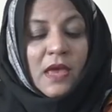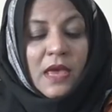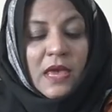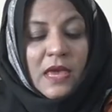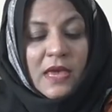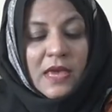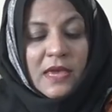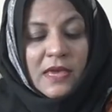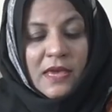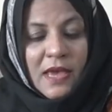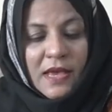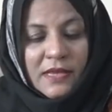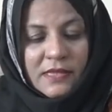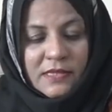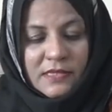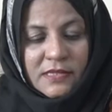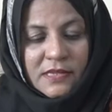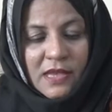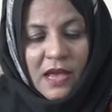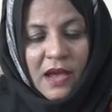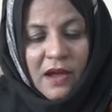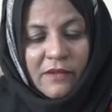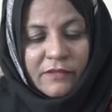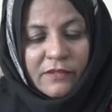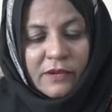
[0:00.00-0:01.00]
Yes,
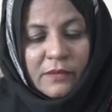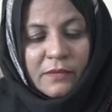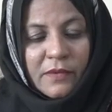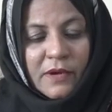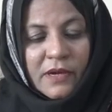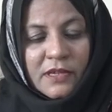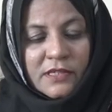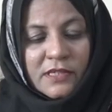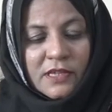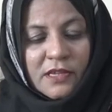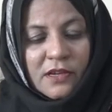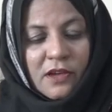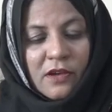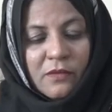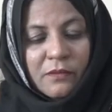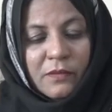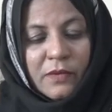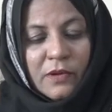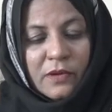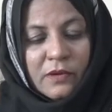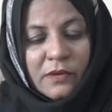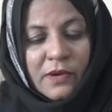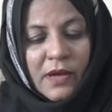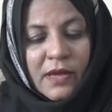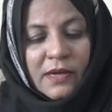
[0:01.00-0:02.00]
after merging of
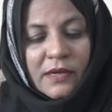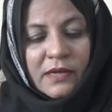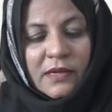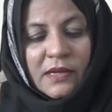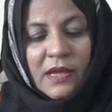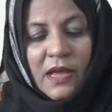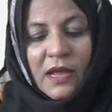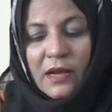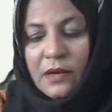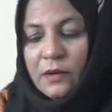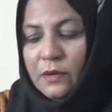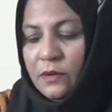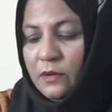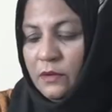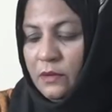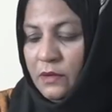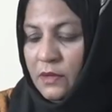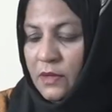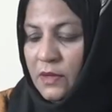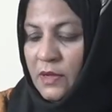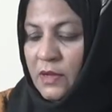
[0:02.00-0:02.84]
blue and yellow,